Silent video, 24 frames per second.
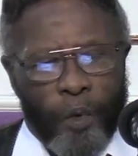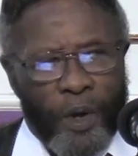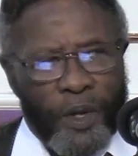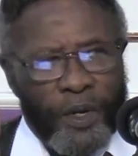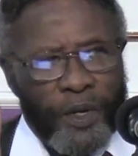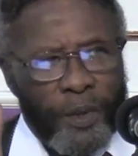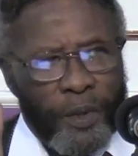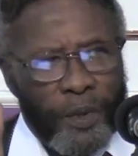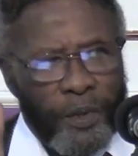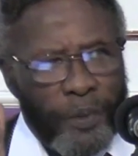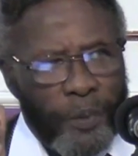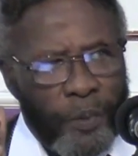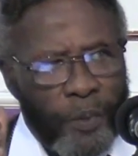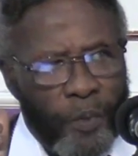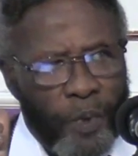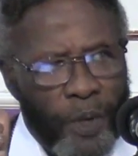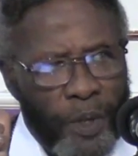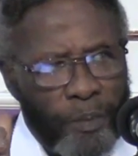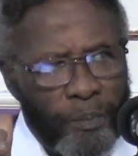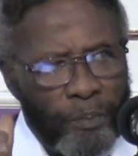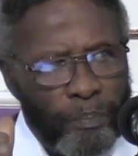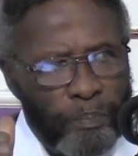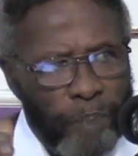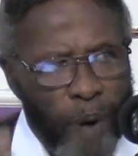when,
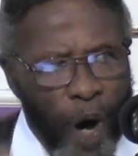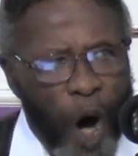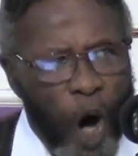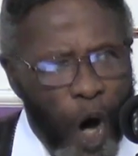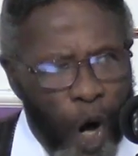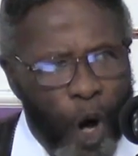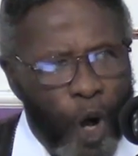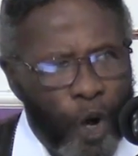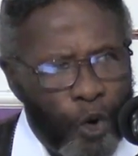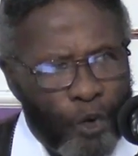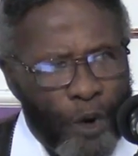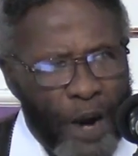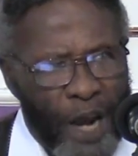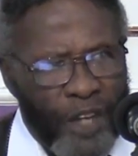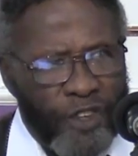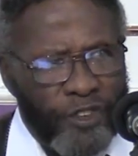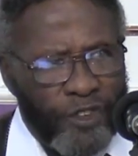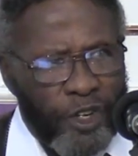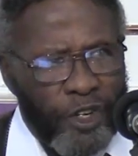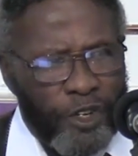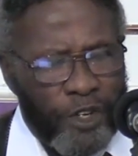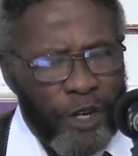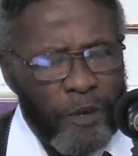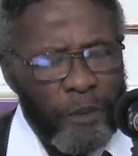when Paul
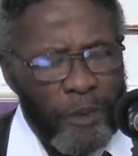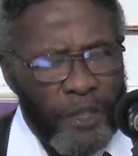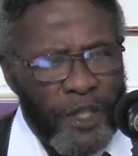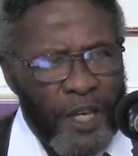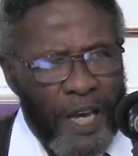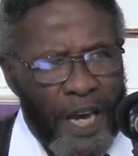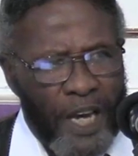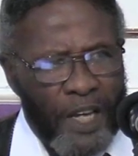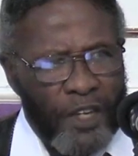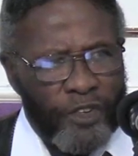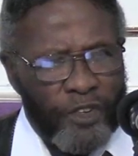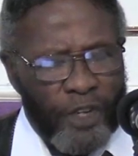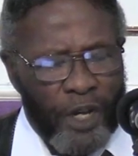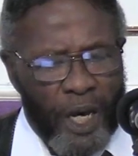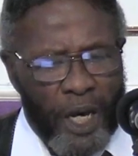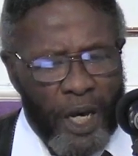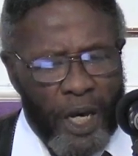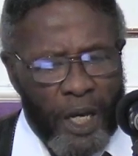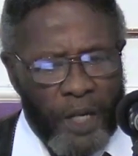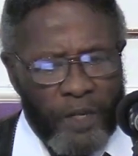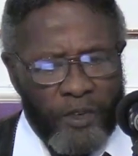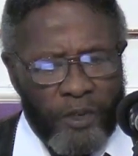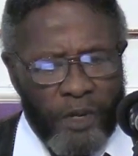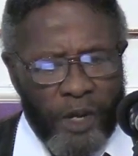writes to Timothy and
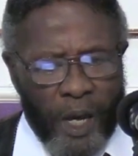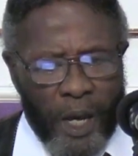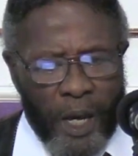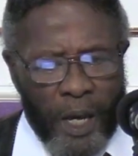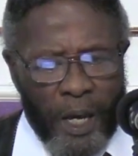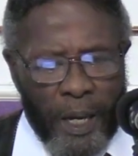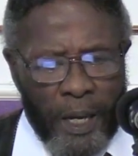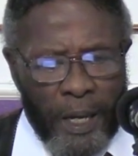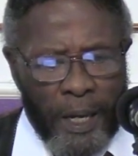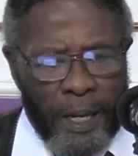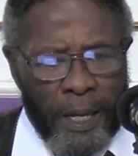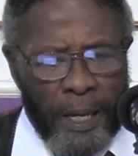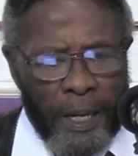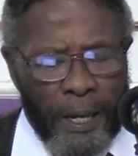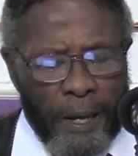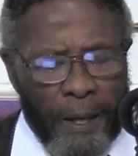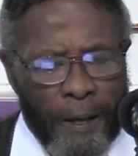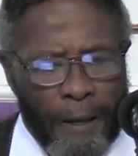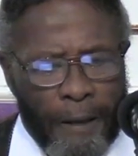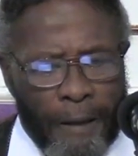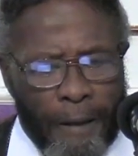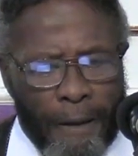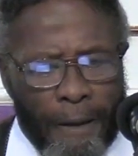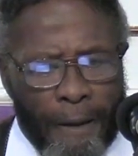says,
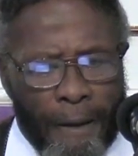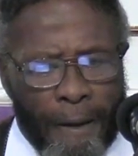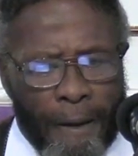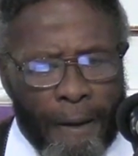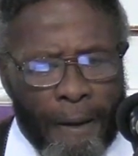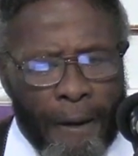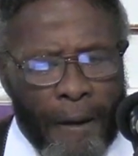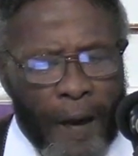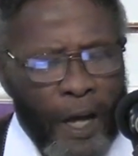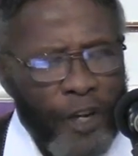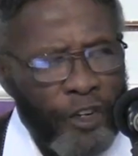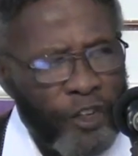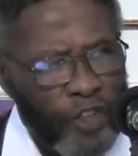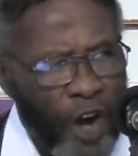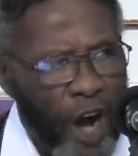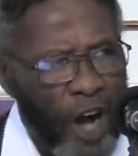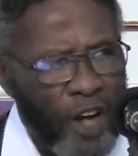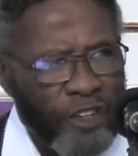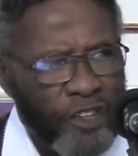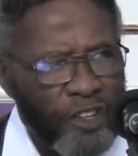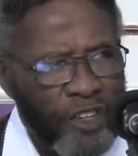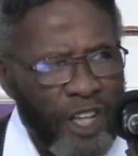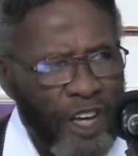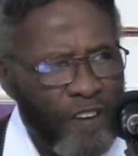I
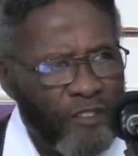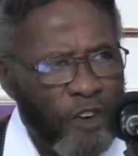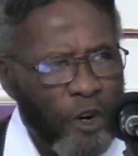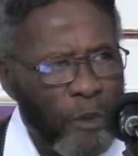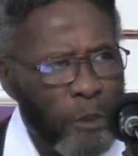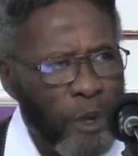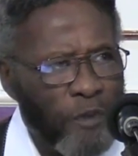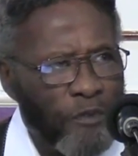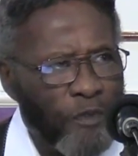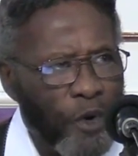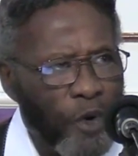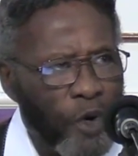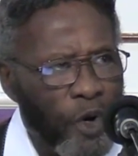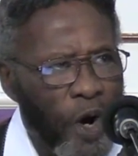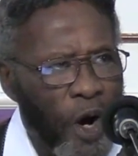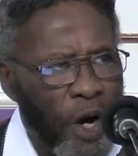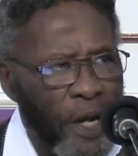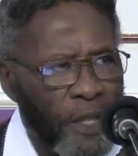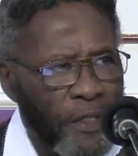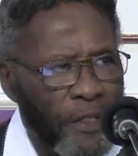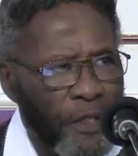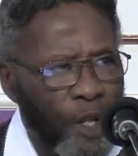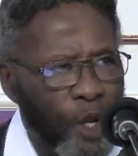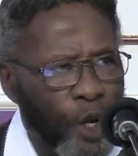charge you therefore before
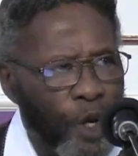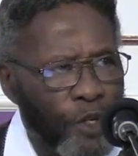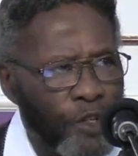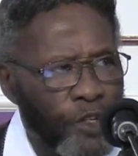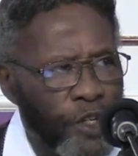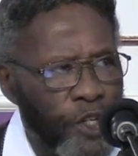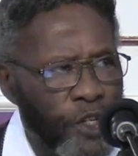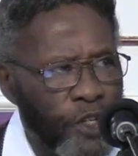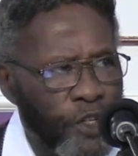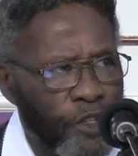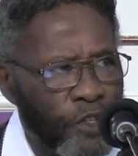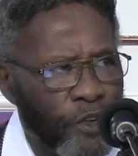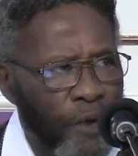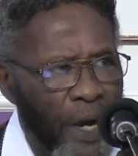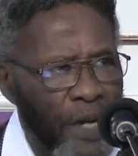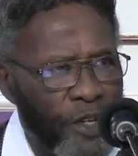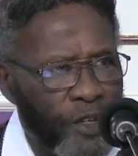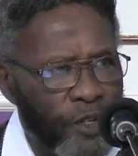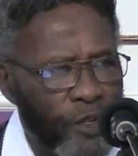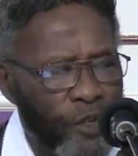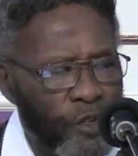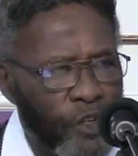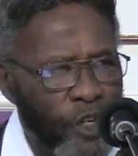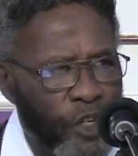God and the Lord Jesus
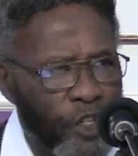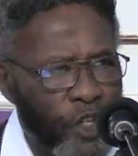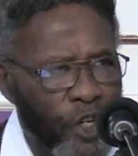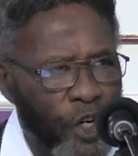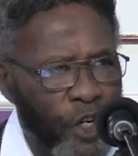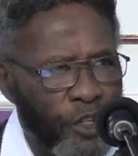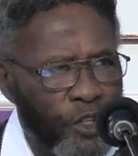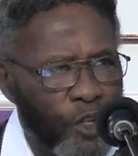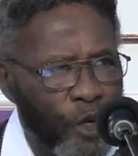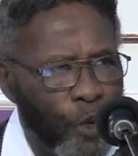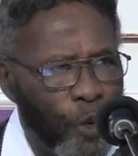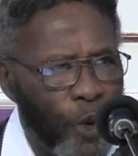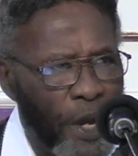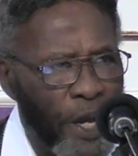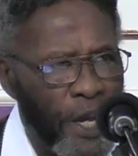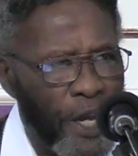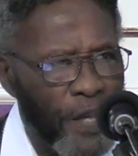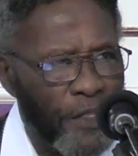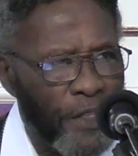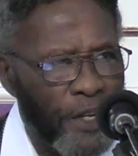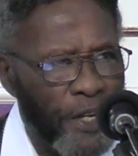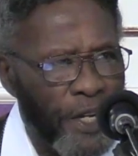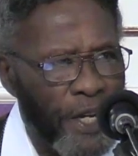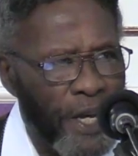Christ, who shall judge the
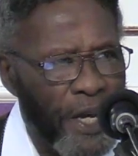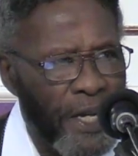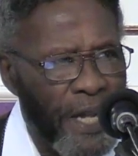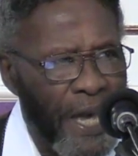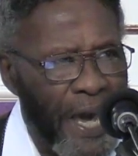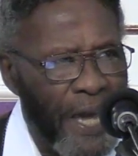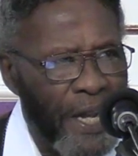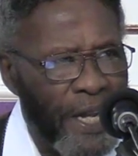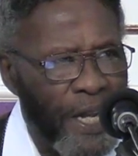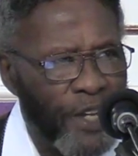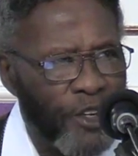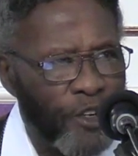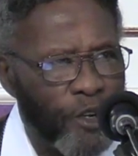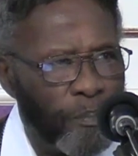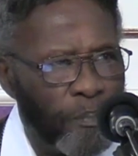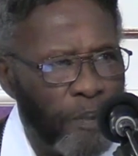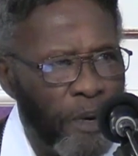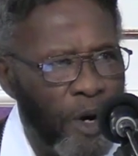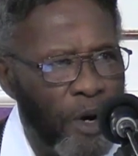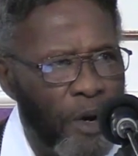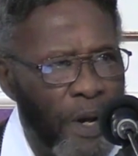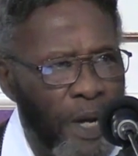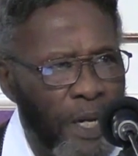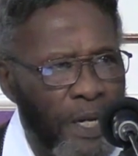quick and the dead at his
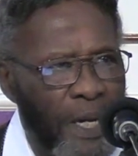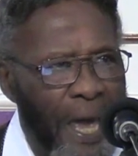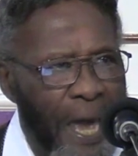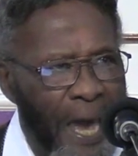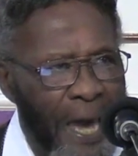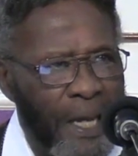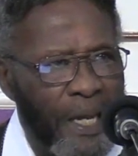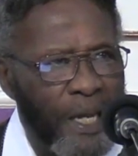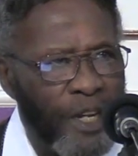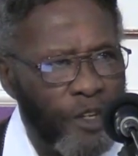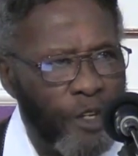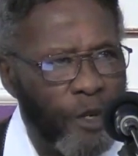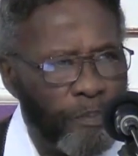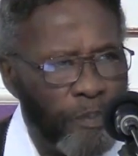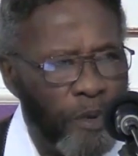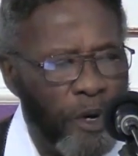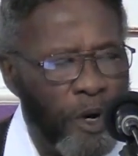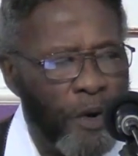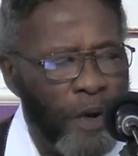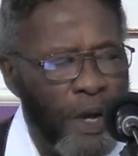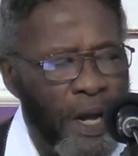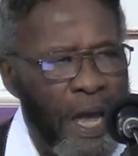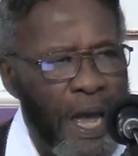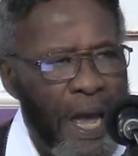appearing, at his
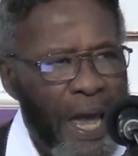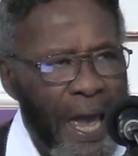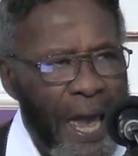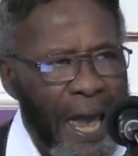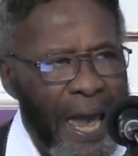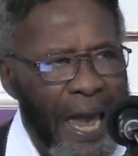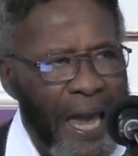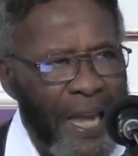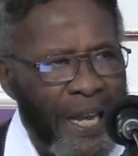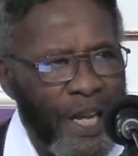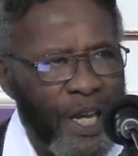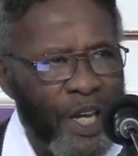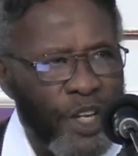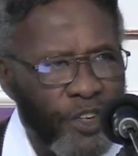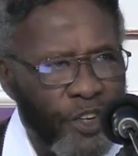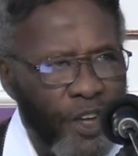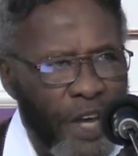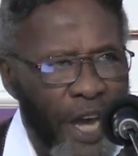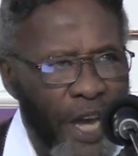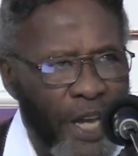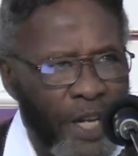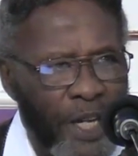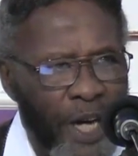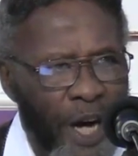appearing and
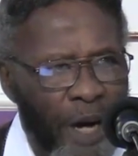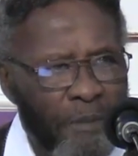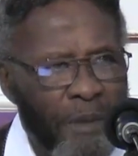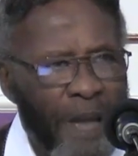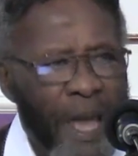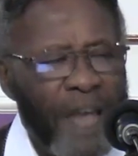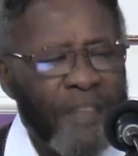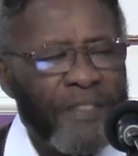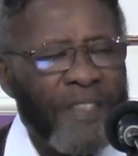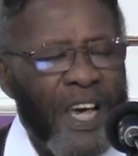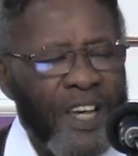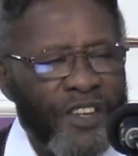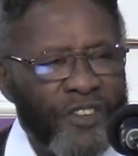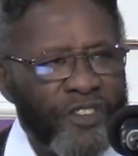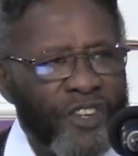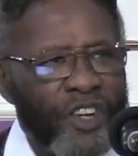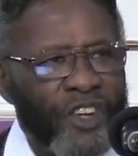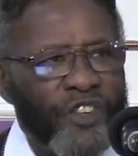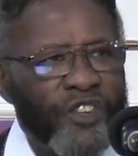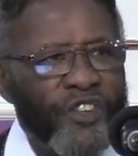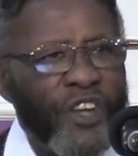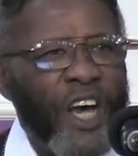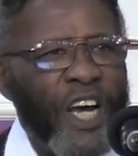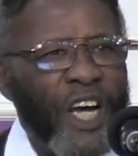his kingdom.
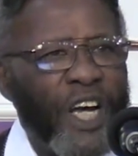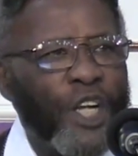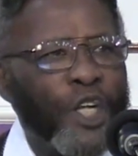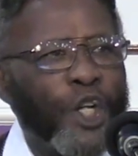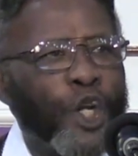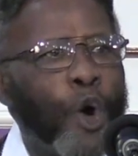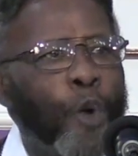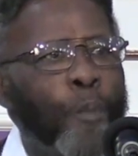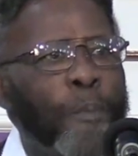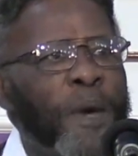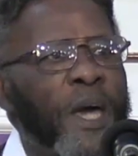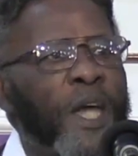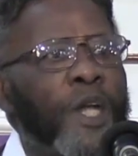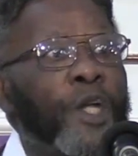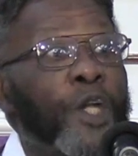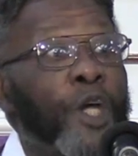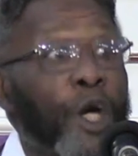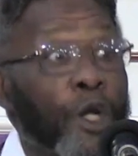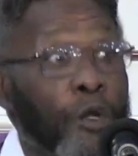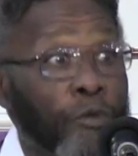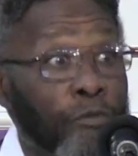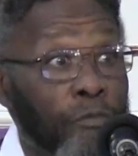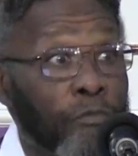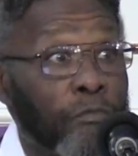That's the second
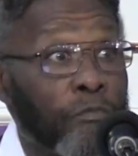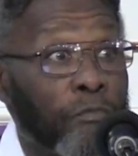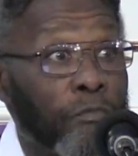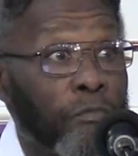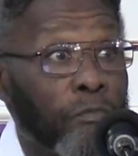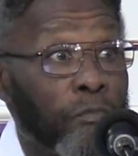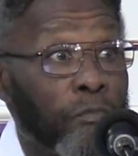dominion.